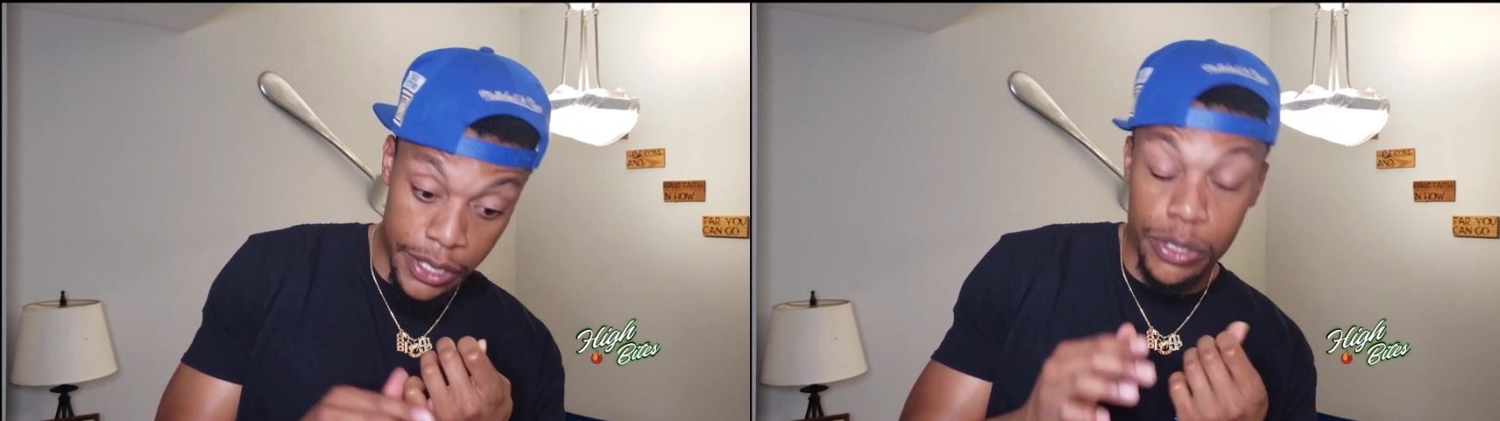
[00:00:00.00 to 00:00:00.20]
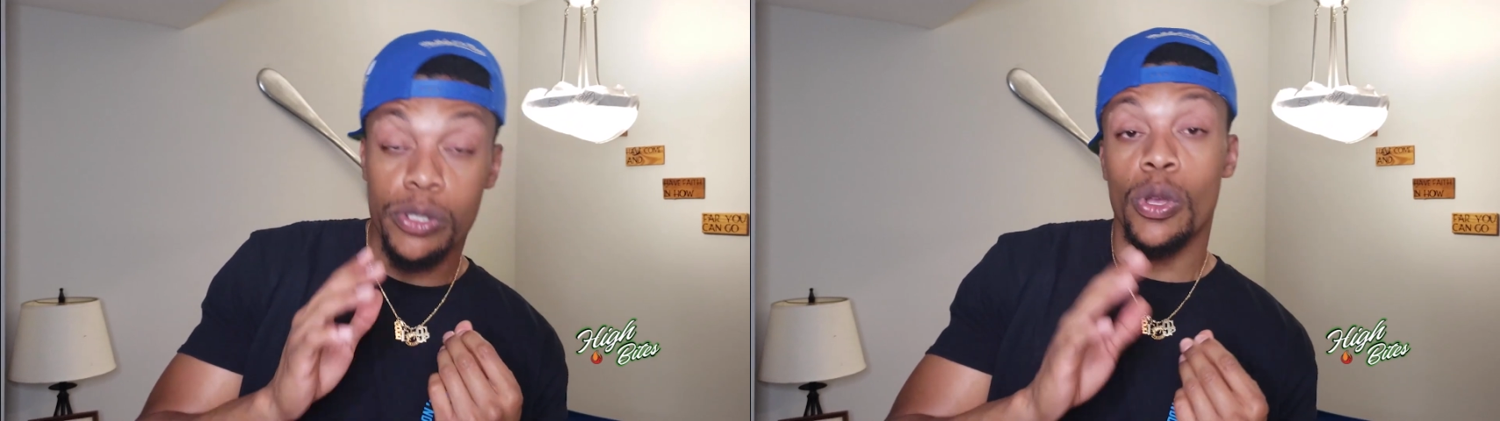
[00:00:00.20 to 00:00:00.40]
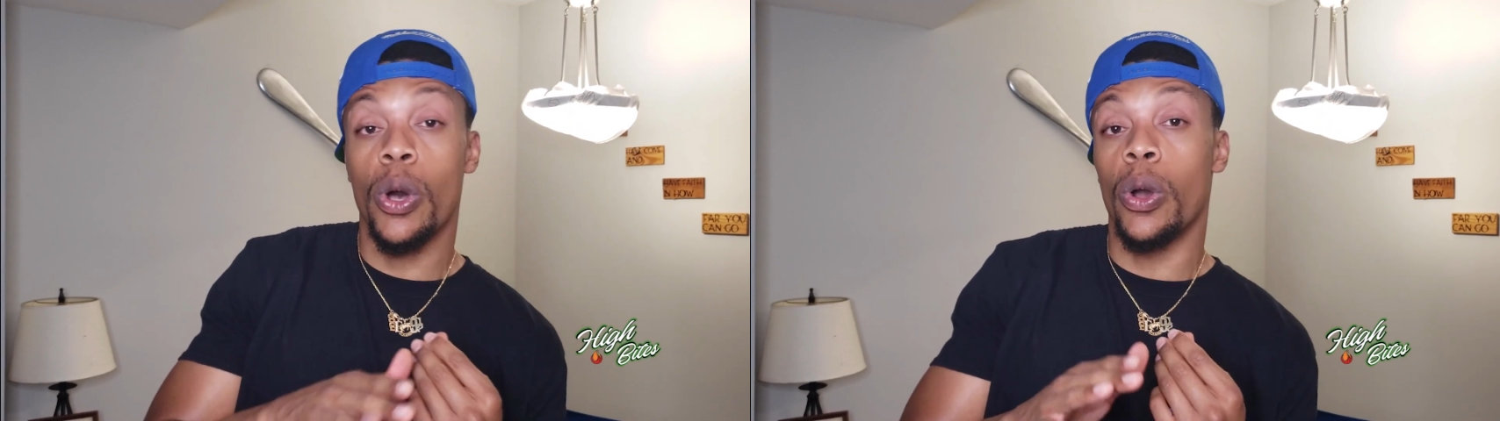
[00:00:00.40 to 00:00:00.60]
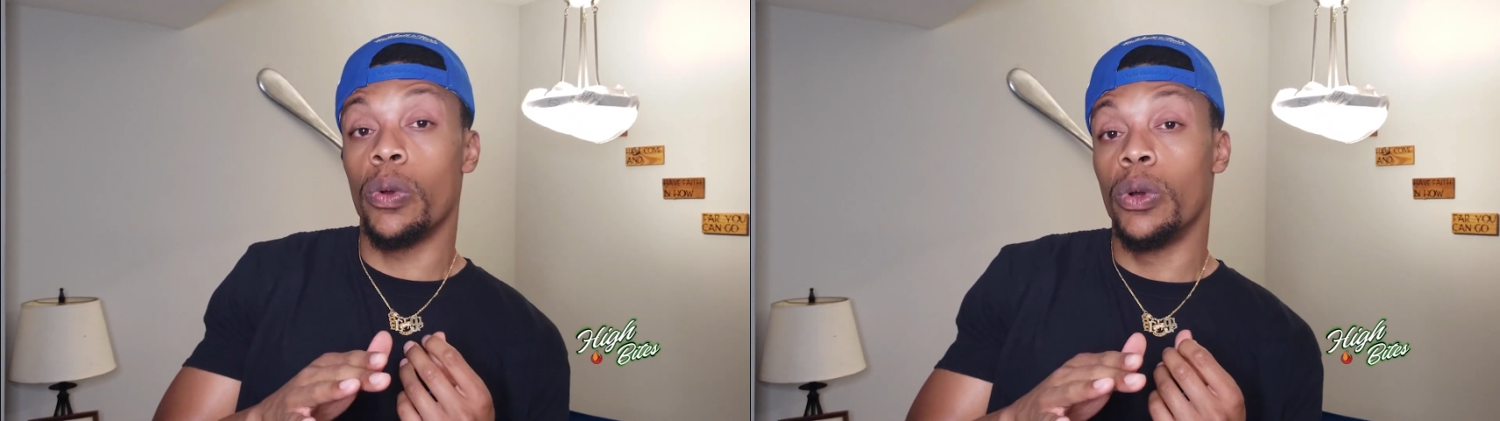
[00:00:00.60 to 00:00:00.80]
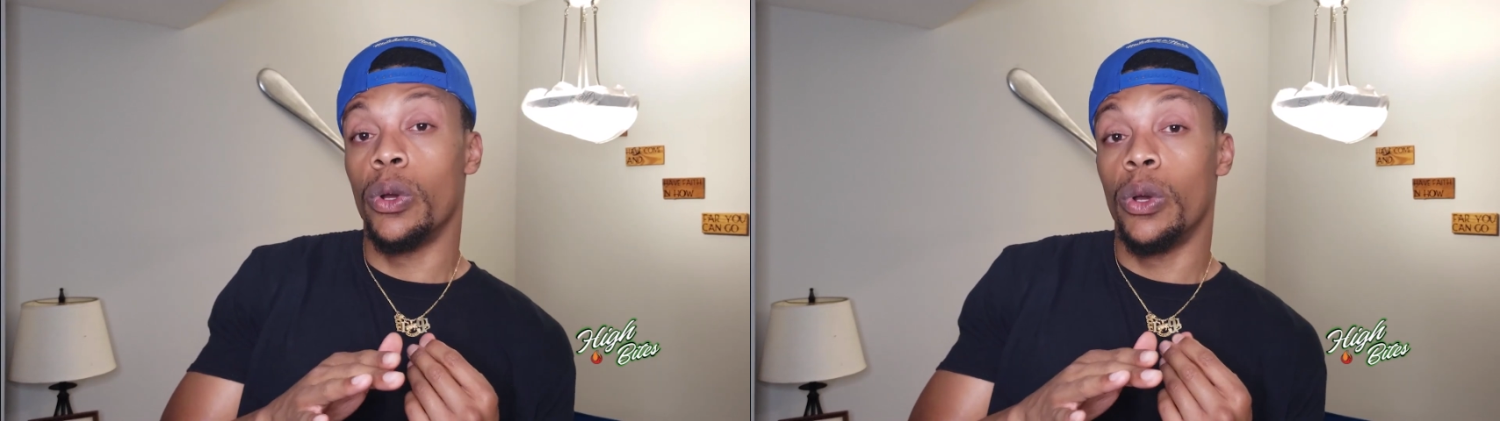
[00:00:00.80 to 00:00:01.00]
So,
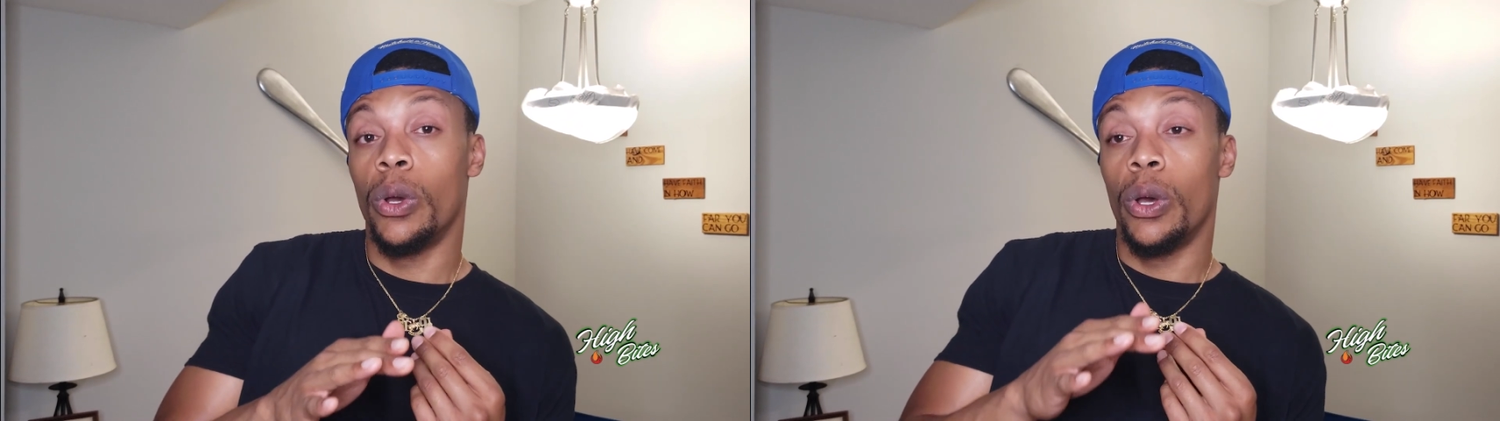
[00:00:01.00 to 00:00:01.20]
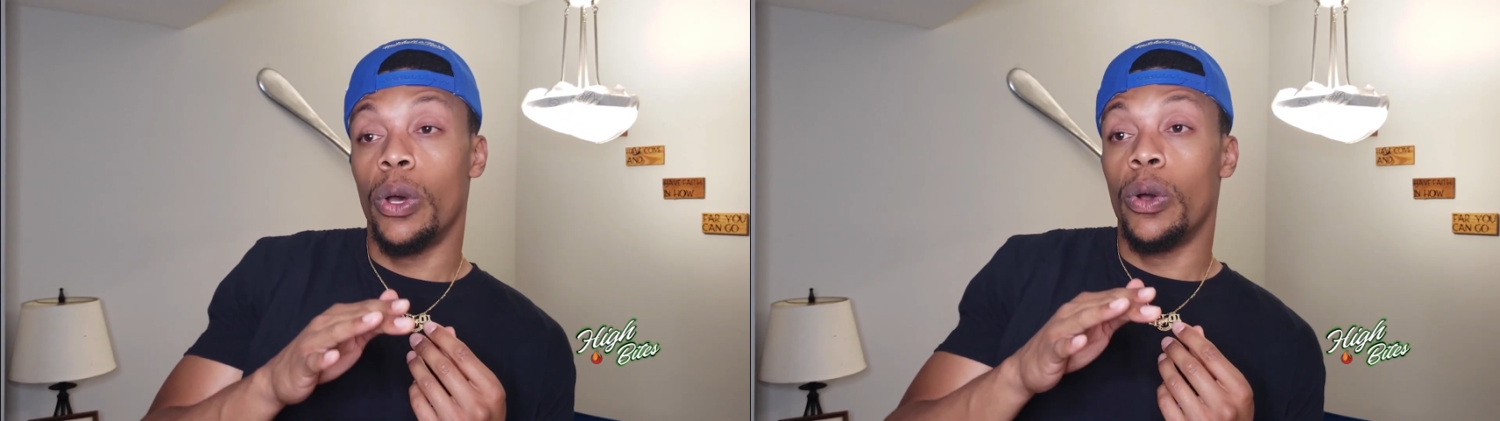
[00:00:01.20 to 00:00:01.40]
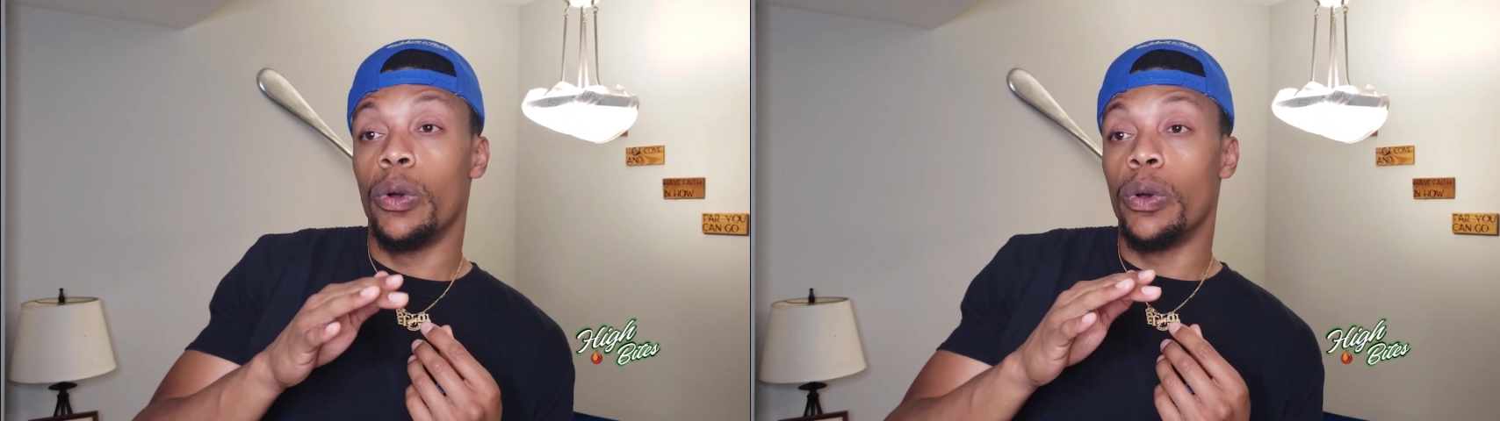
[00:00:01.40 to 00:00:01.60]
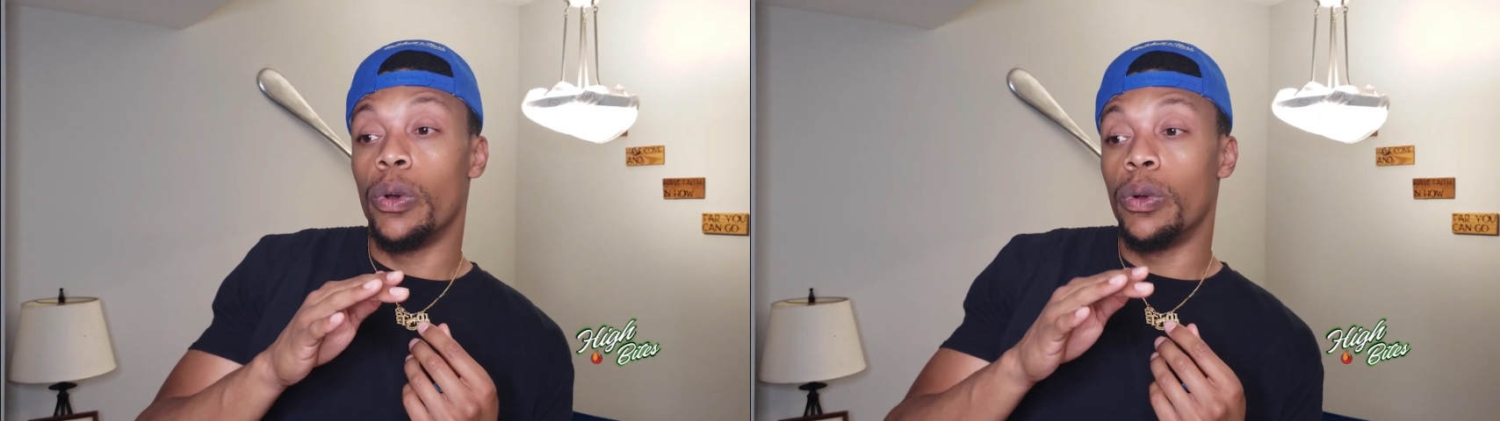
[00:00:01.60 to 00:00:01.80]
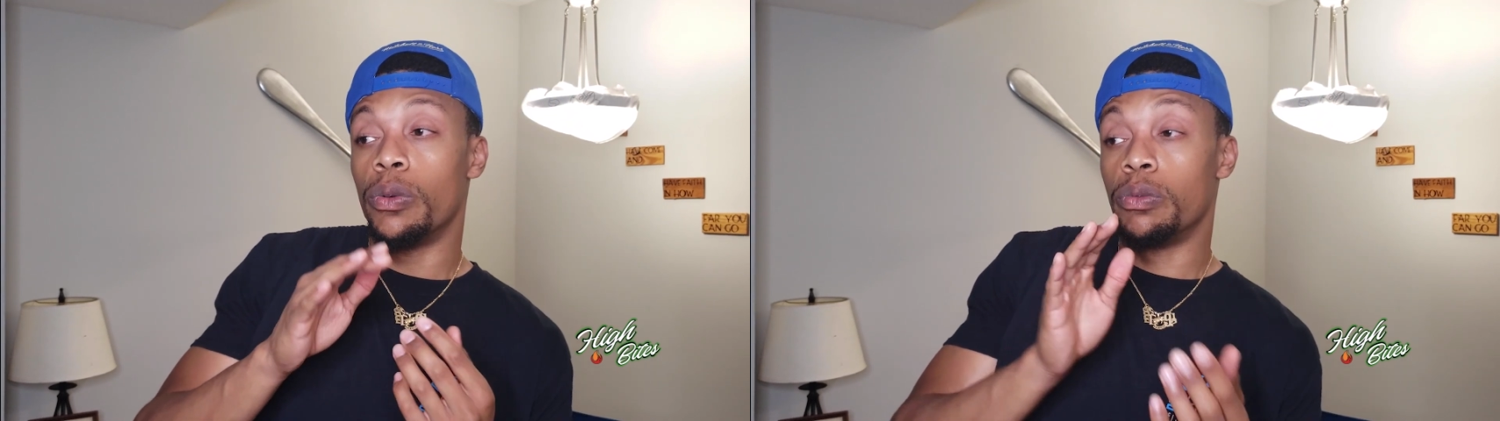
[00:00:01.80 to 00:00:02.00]

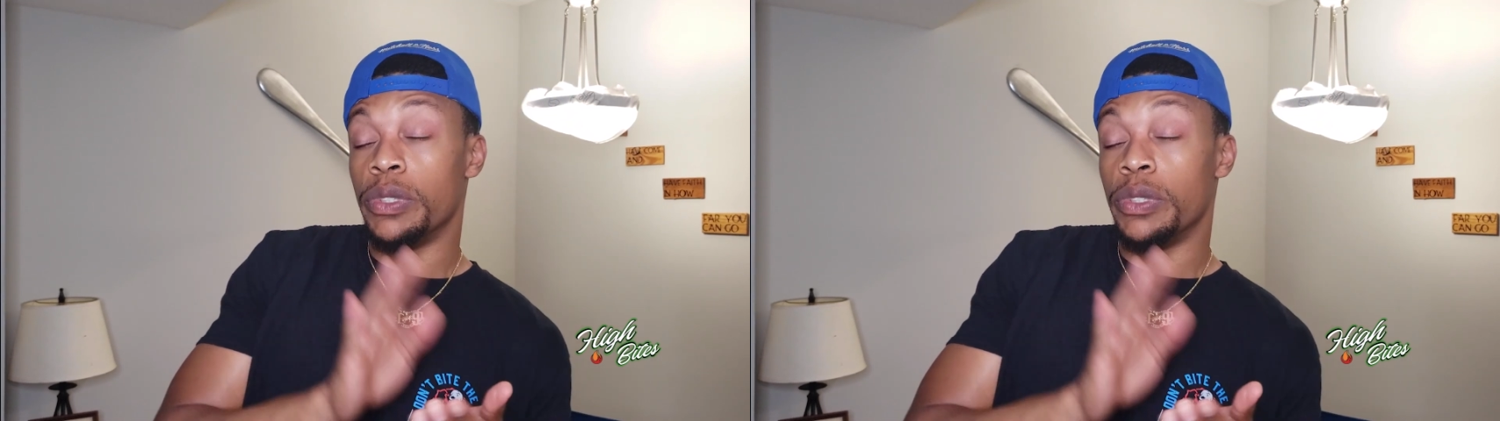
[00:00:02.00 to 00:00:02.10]
we